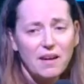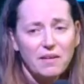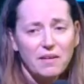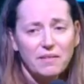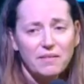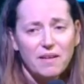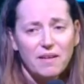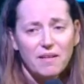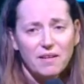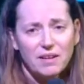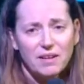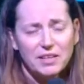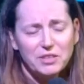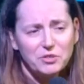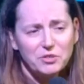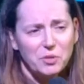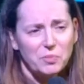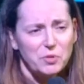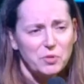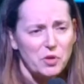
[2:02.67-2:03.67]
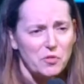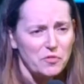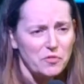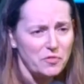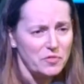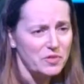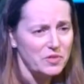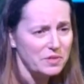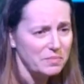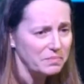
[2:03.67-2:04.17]
I know Arlene dropped off
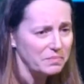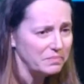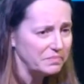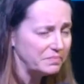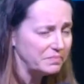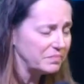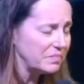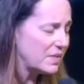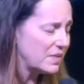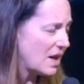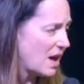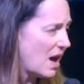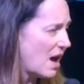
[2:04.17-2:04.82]
some